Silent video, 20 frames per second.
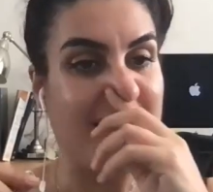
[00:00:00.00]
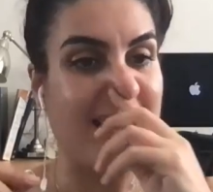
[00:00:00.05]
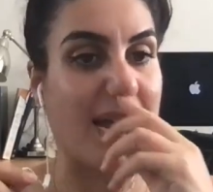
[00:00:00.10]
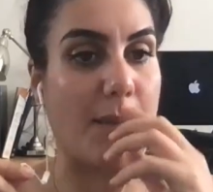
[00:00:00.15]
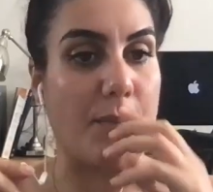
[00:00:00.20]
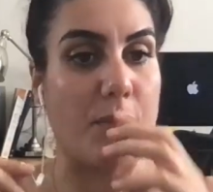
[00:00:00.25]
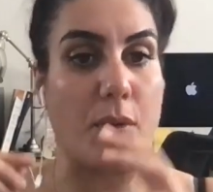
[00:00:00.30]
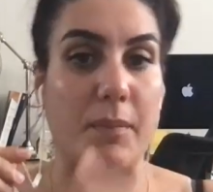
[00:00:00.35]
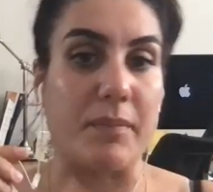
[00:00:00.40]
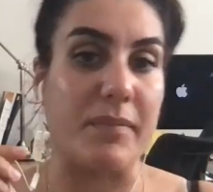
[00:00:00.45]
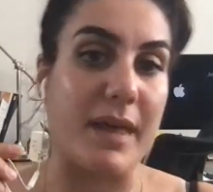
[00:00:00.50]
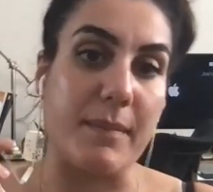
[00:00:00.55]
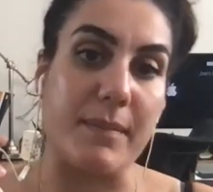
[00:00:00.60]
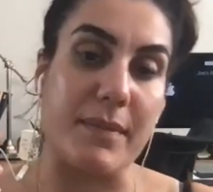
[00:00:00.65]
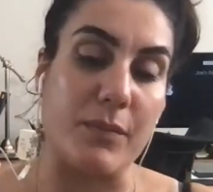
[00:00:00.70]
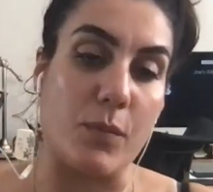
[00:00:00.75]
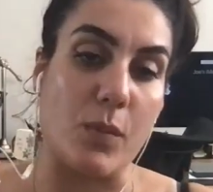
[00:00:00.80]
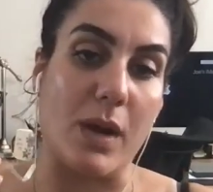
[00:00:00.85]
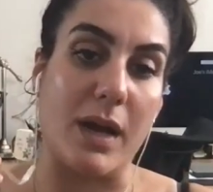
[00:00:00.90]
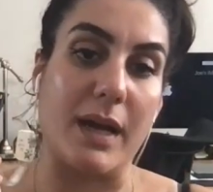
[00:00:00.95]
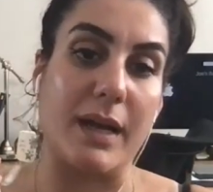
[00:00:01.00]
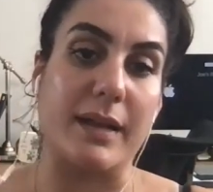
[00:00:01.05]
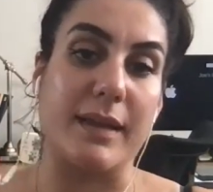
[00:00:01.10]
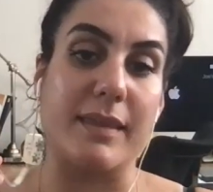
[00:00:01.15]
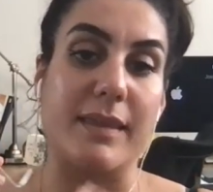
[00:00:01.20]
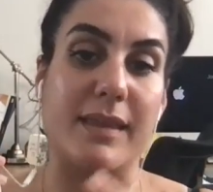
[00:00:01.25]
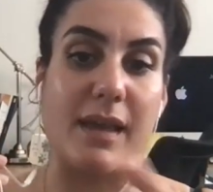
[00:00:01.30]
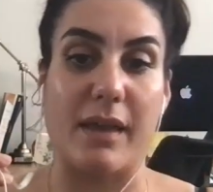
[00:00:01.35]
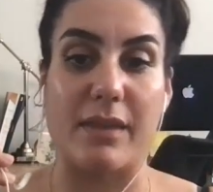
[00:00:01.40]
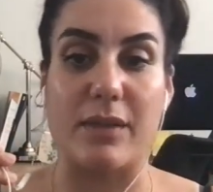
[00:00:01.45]
I put them in one.
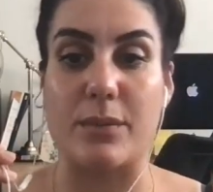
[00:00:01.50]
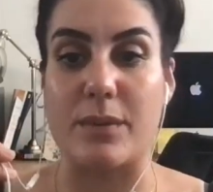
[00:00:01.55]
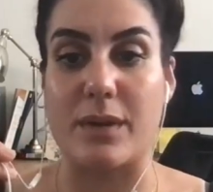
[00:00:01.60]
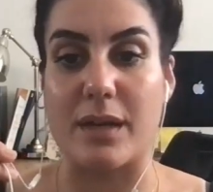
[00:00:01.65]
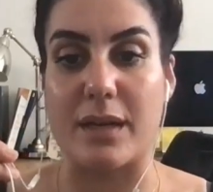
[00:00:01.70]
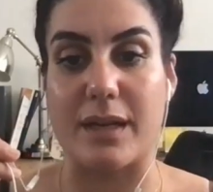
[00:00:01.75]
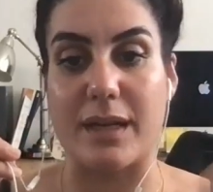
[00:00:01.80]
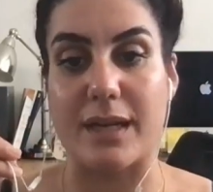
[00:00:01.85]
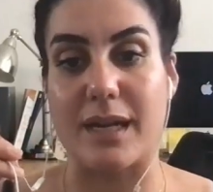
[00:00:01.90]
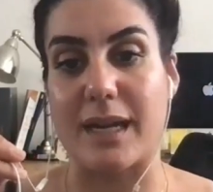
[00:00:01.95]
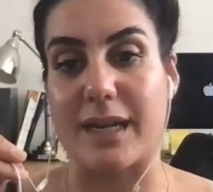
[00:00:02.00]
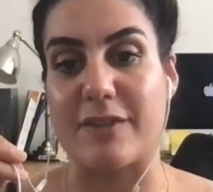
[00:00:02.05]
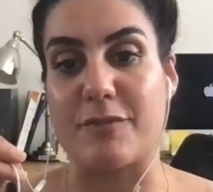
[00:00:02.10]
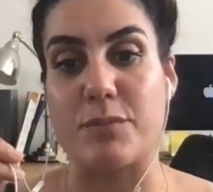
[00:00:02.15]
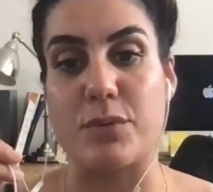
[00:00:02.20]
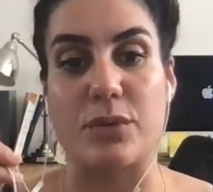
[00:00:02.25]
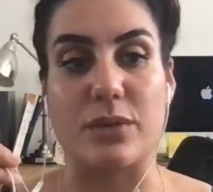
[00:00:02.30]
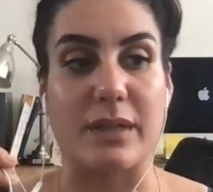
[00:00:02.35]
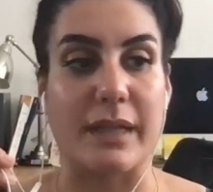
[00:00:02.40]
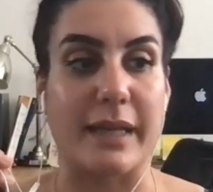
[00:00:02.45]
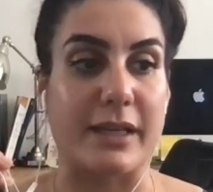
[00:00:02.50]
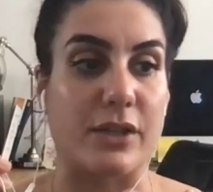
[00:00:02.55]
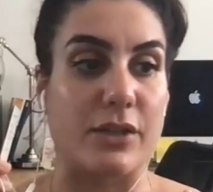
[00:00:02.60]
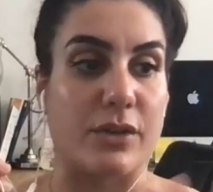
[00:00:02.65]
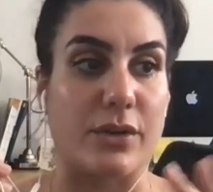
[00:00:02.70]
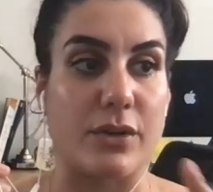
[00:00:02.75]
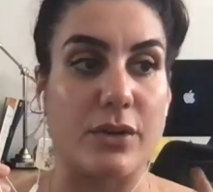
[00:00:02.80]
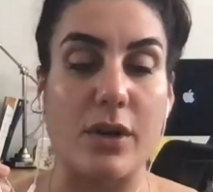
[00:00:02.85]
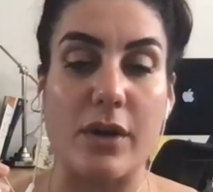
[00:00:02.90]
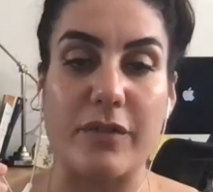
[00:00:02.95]
The other one, I kind of put like,
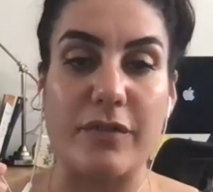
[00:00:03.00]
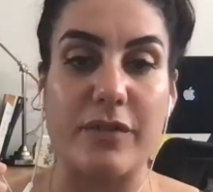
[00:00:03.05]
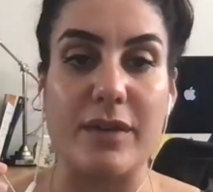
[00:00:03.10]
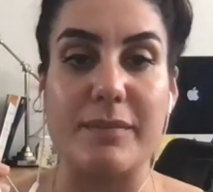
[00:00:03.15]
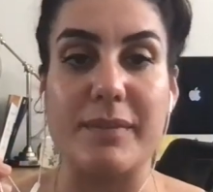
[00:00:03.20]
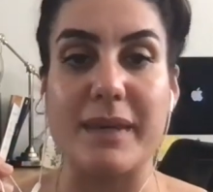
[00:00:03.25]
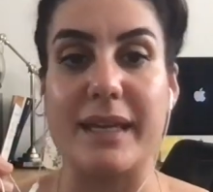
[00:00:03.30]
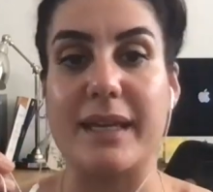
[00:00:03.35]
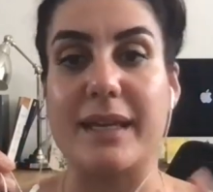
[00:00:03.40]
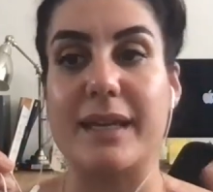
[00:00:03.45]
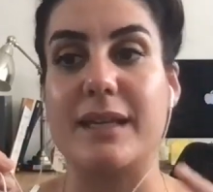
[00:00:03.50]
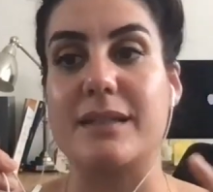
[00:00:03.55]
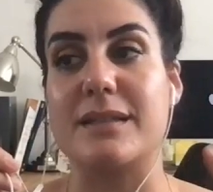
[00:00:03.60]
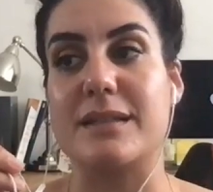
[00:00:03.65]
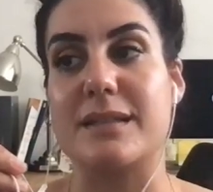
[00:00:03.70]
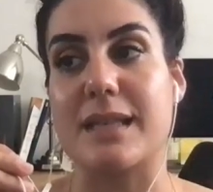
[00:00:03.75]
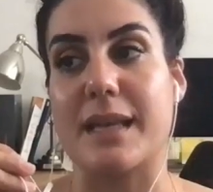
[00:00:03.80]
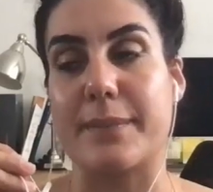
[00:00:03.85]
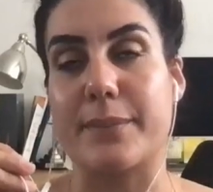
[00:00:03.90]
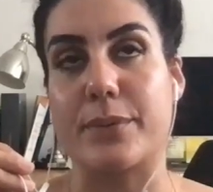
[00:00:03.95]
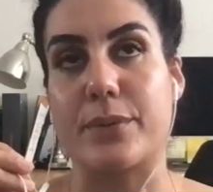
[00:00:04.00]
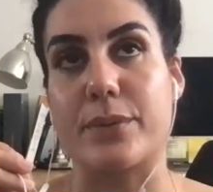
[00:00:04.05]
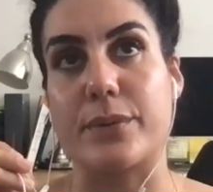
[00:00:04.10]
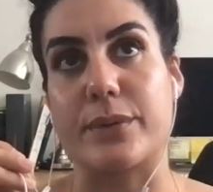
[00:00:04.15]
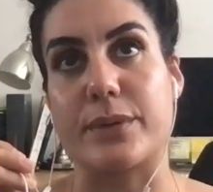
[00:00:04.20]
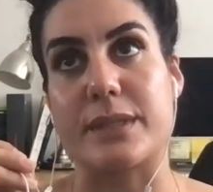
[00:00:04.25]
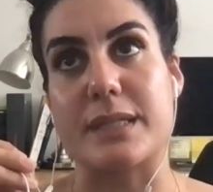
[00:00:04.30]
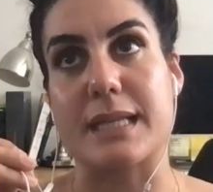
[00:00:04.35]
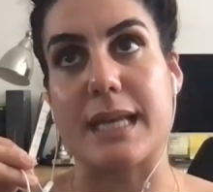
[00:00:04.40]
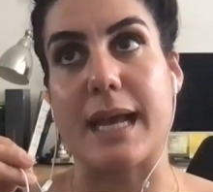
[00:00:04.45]
coffee beans. I
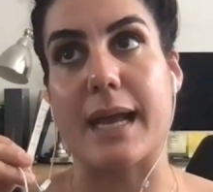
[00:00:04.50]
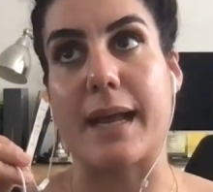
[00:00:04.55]
put,